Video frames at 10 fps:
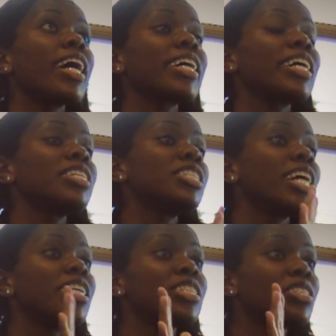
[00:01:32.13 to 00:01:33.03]
I kind of
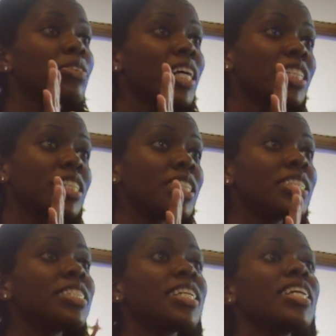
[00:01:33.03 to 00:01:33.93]
changed
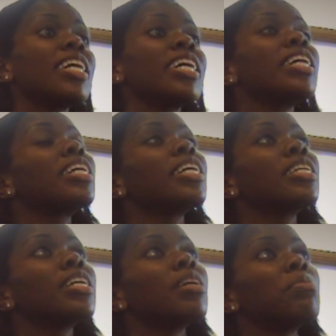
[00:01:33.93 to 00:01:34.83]
directions, and I
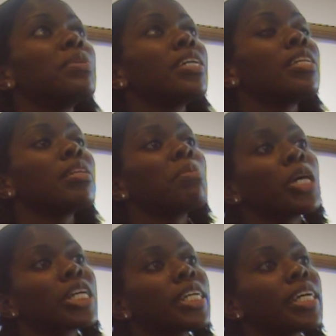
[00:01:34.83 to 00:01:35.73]
ended up in the
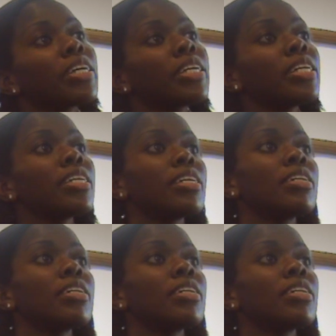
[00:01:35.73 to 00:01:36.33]
marketing area.